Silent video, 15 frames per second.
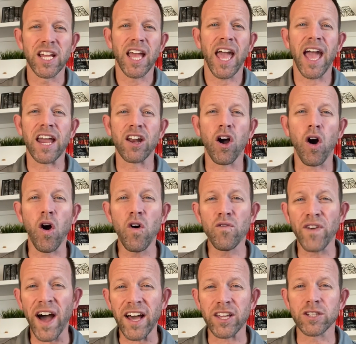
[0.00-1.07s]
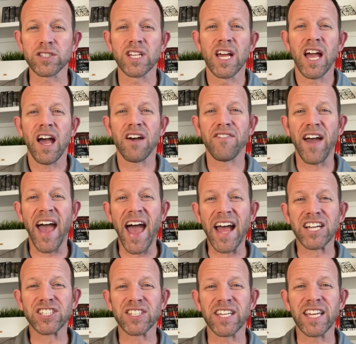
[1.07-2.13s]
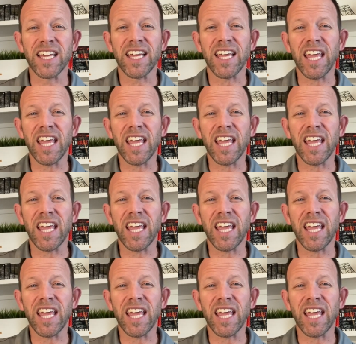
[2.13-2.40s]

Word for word: and home values have actually